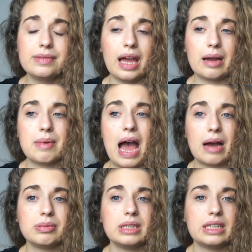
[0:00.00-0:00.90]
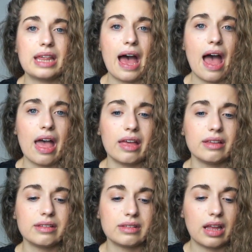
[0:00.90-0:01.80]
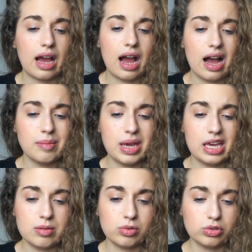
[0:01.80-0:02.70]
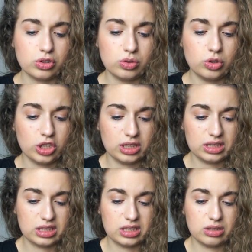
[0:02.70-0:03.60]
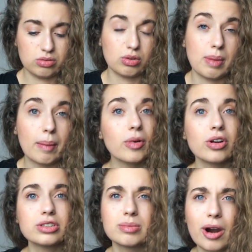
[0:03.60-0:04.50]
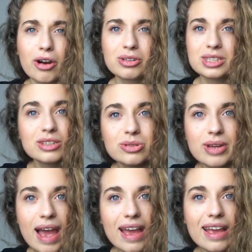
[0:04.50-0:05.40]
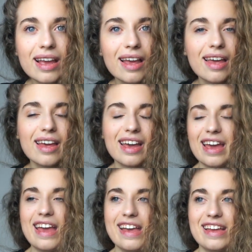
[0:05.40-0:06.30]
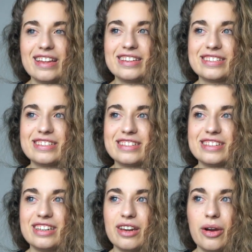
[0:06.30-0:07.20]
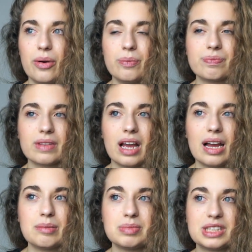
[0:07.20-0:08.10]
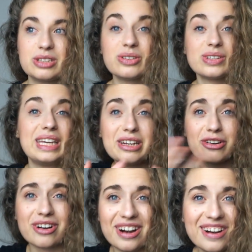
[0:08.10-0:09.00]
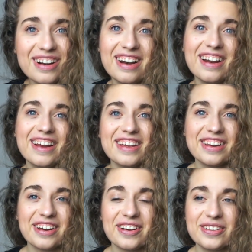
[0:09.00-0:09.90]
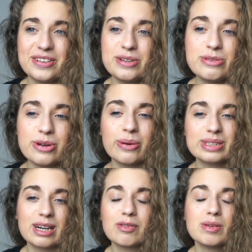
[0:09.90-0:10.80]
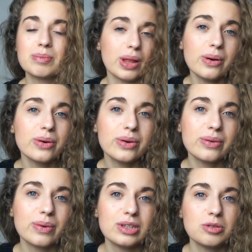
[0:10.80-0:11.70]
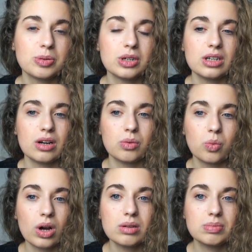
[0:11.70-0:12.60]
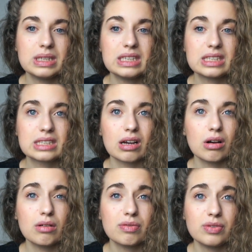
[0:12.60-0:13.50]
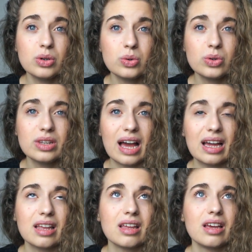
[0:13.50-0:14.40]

I'm happy that I'm able to just remember tomorrow's a new day, and, you know, I'm still here. You know, you don't self-implode when you put one piece of food that